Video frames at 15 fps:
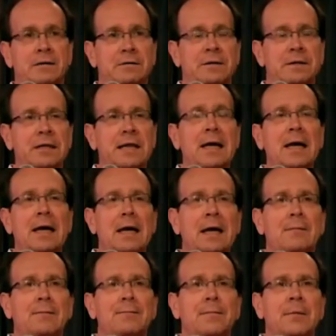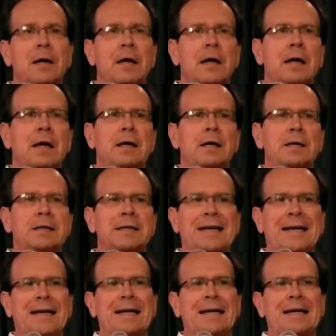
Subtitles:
scheme is it